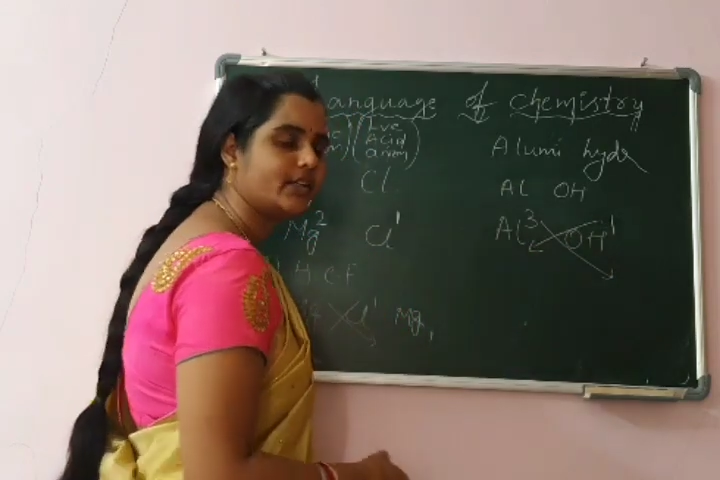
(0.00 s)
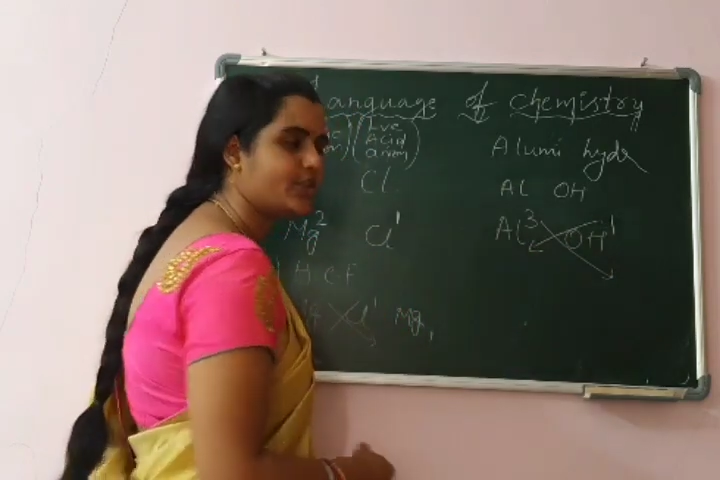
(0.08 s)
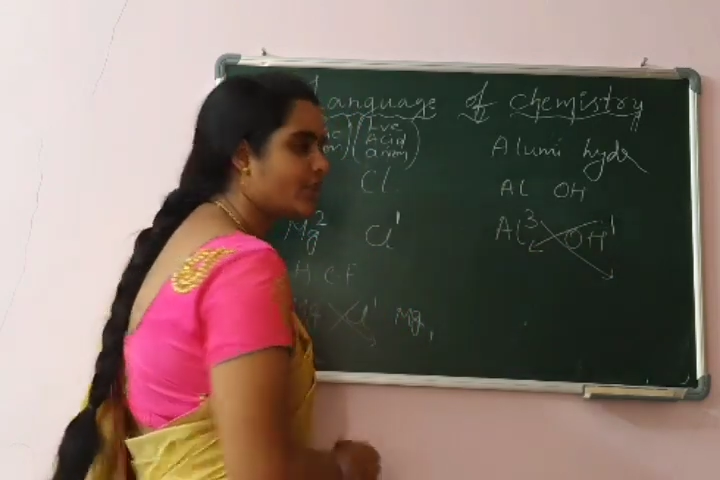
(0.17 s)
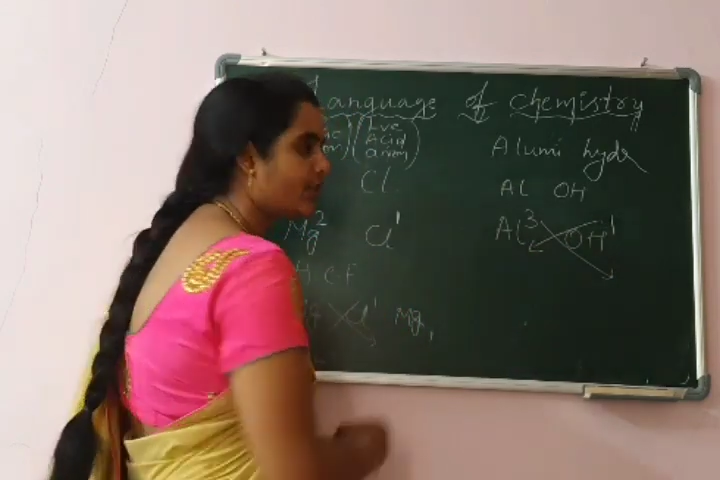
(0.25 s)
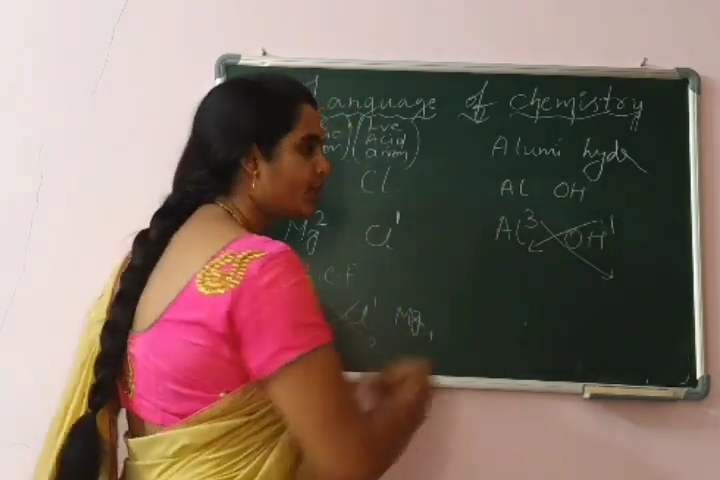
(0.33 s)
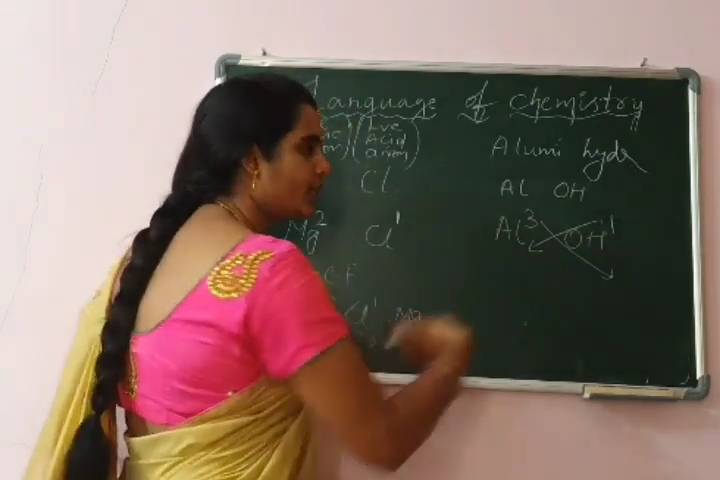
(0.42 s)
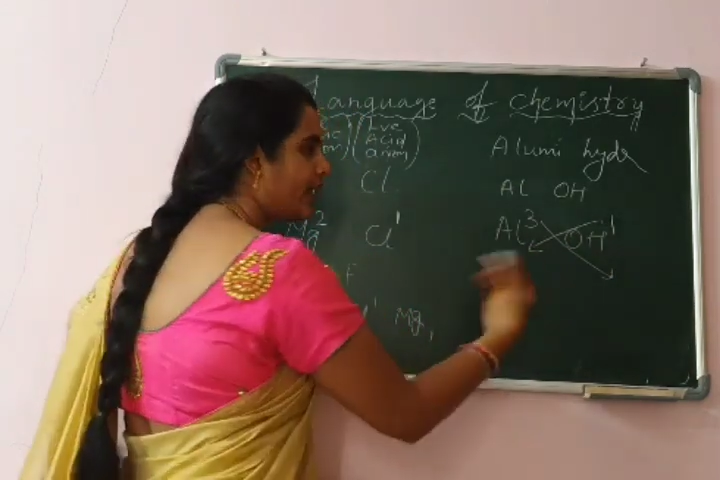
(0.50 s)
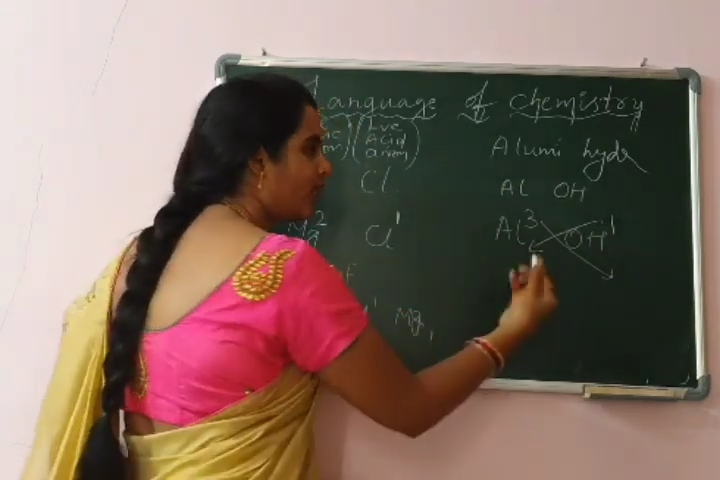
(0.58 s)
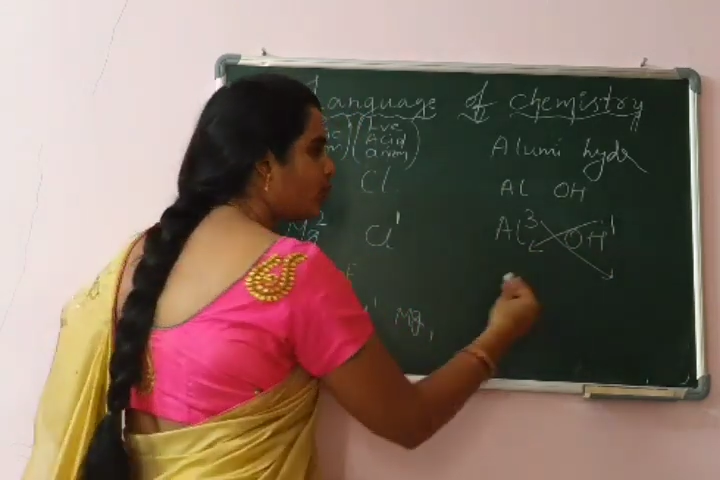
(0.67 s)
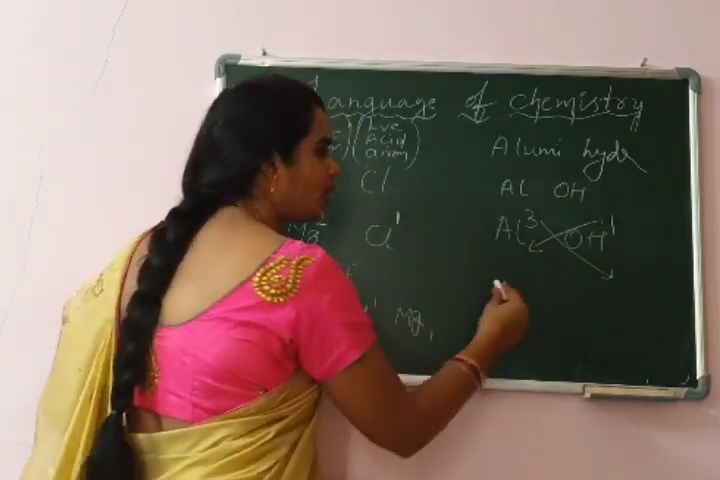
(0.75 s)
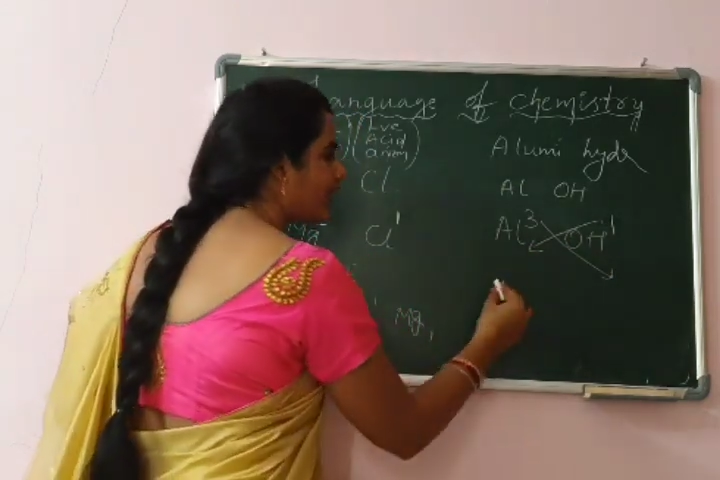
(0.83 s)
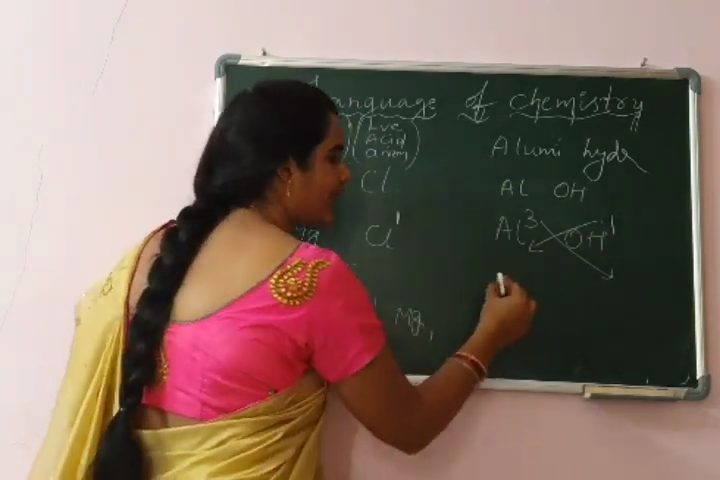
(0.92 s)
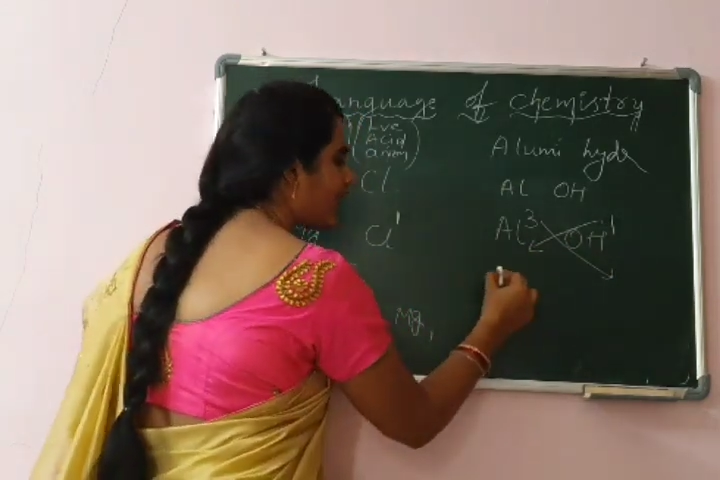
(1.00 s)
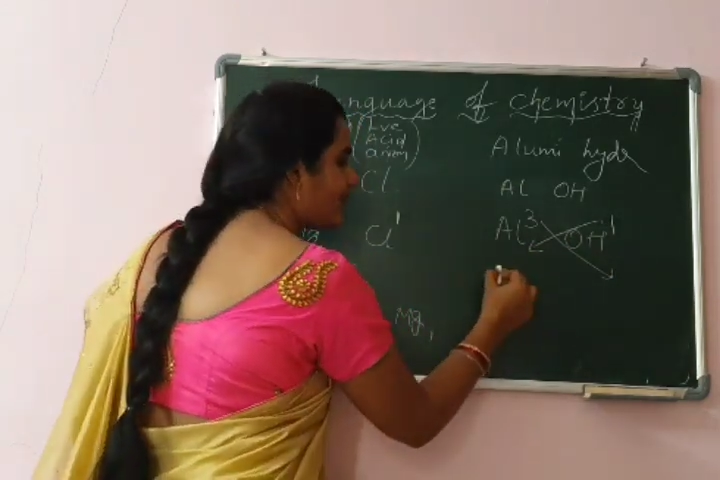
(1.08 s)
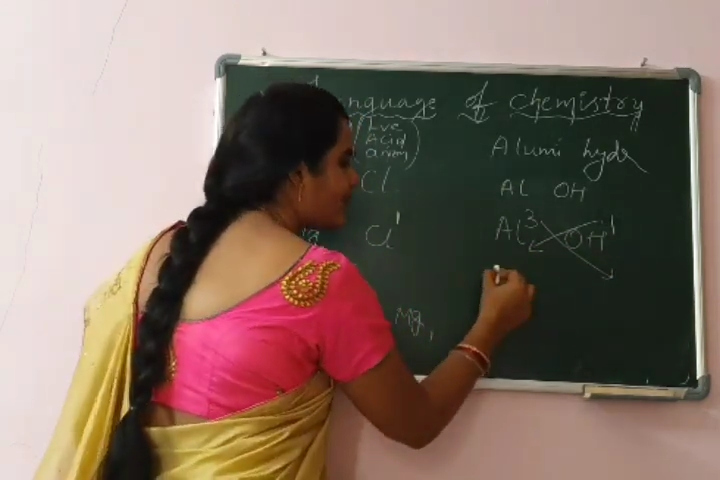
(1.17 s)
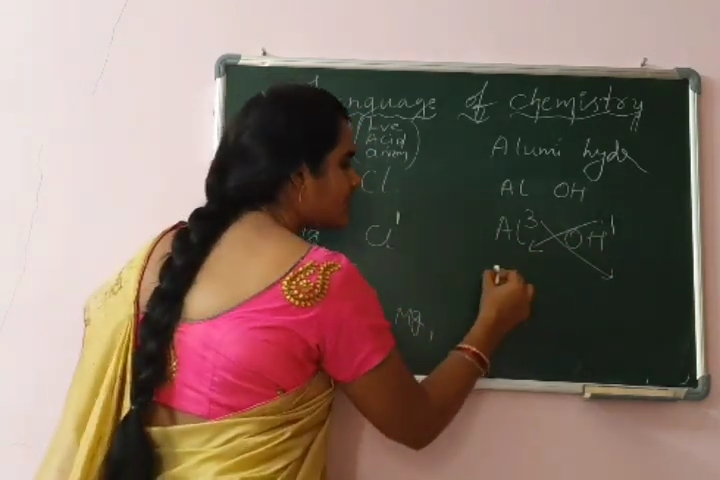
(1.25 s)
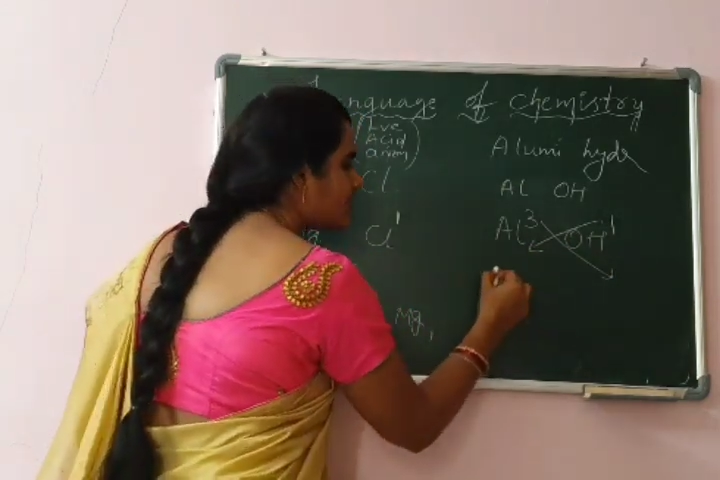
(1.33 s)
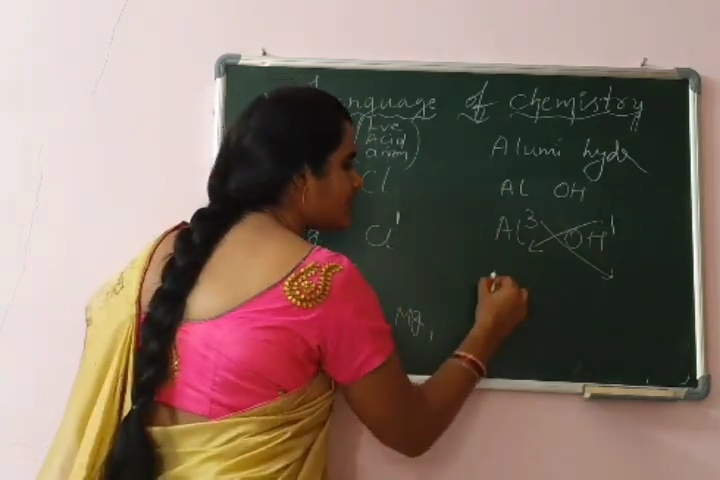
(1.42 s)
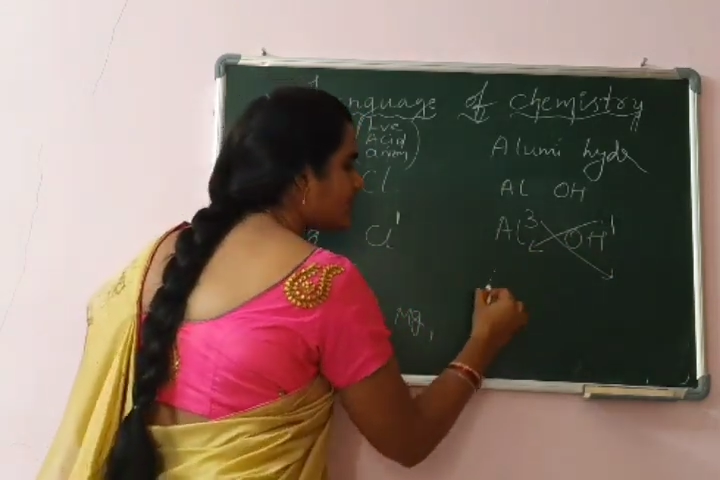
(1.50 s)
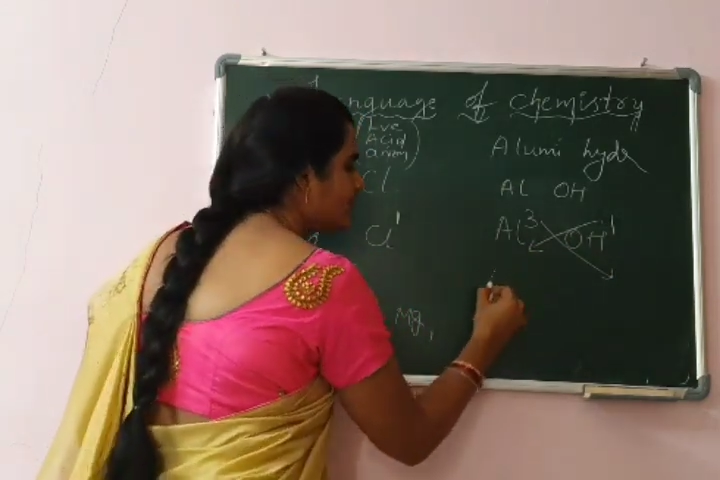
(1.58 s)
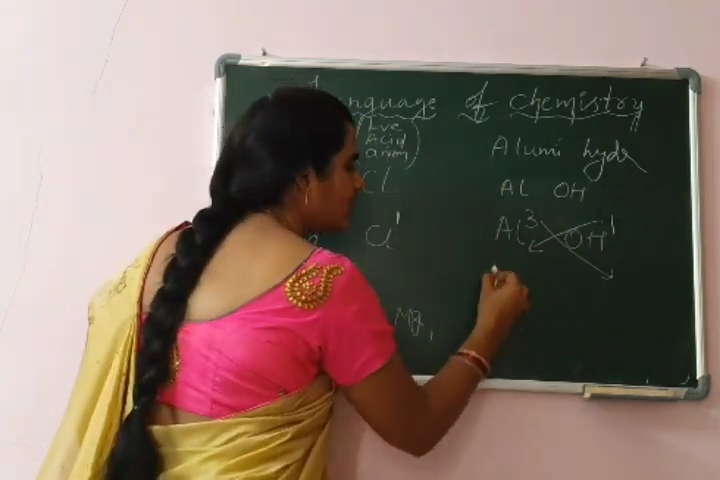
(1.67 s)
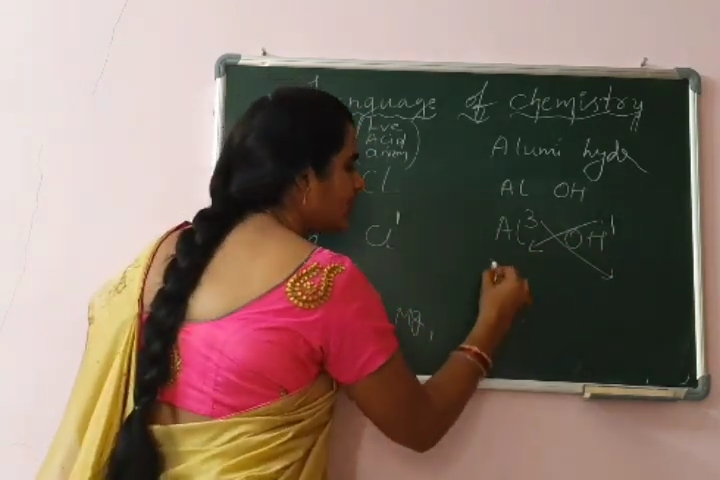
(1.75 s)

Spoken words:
So if you write, what happens?